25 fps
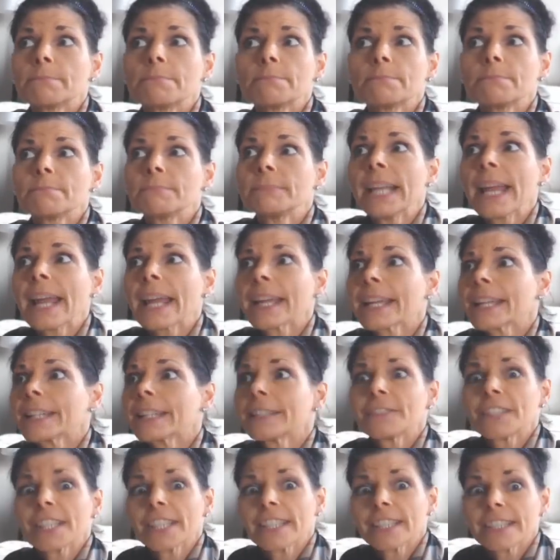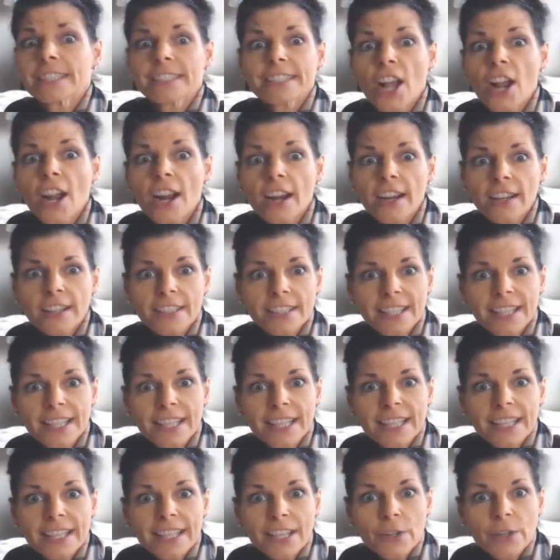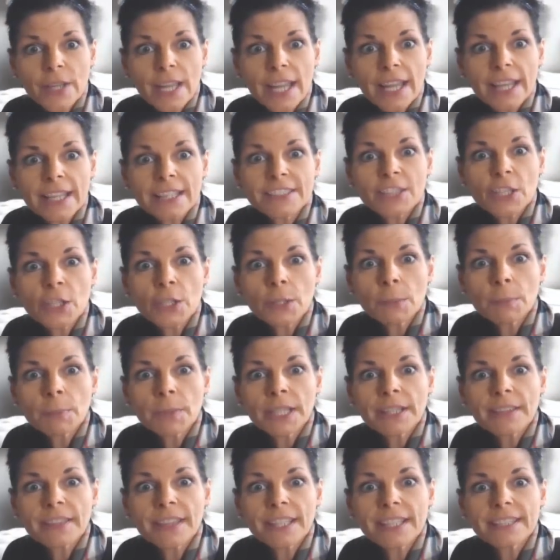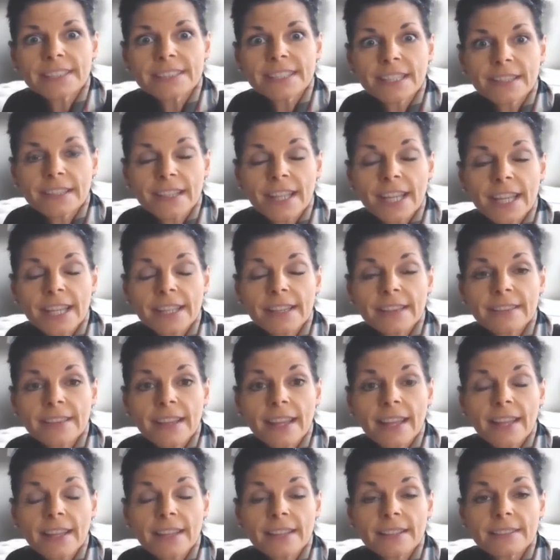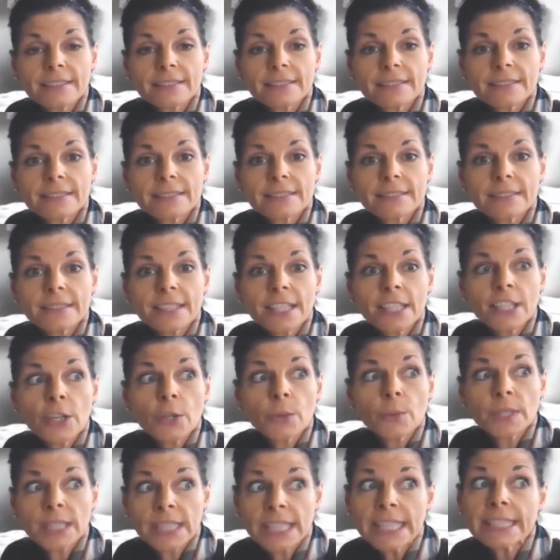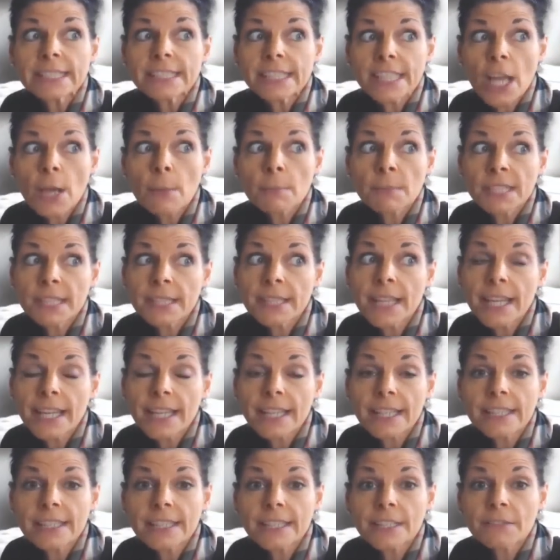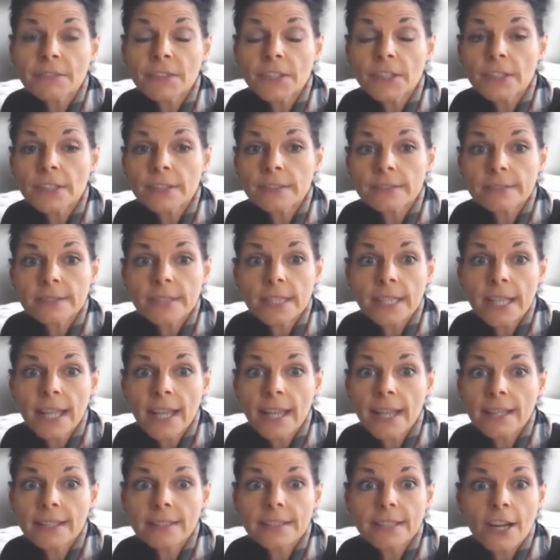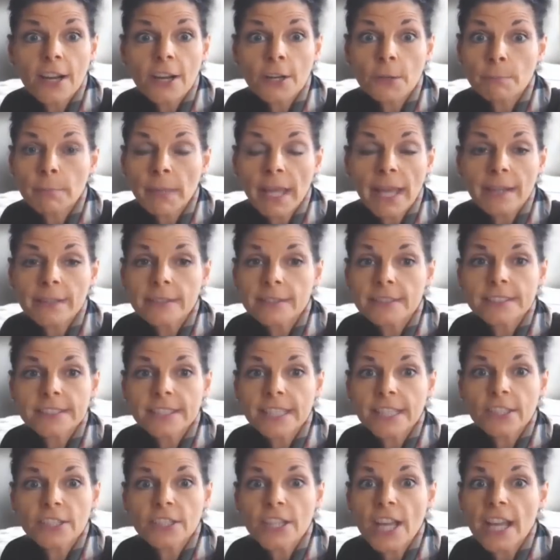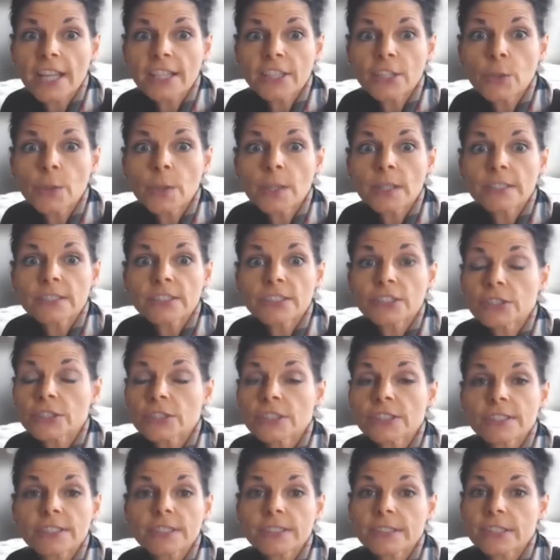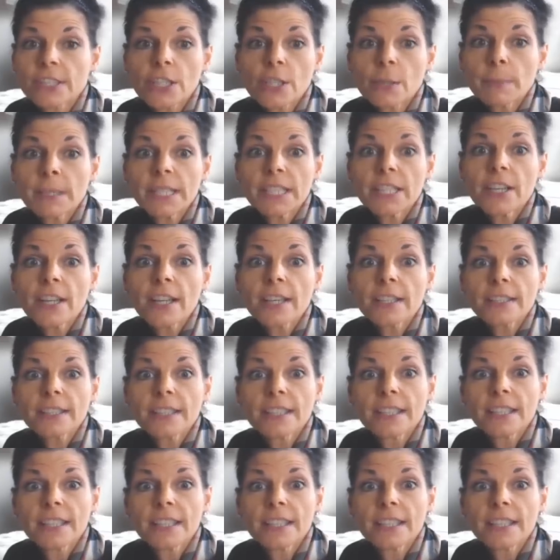negative to this card, okay? It's going to bring things to light that, you know, need to come to light. If there, again, are battles that are not yours, you're just going to be done,